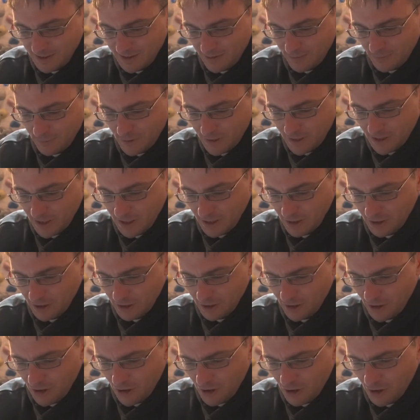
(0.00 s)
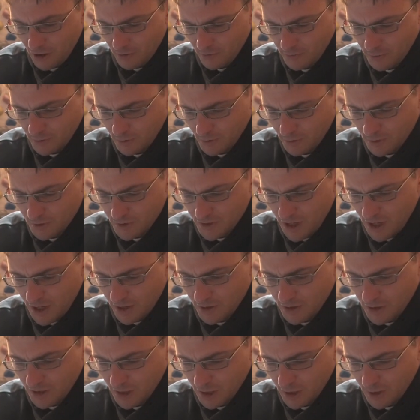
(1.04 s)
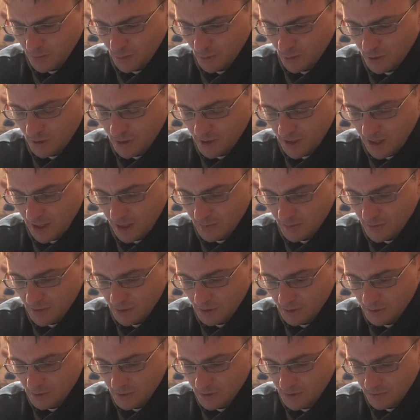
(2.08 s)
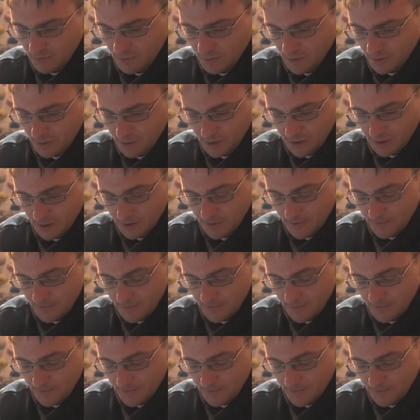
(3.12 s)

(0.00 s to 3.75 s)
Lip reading: Free kicker, all footholds on the kickboard can be used freely.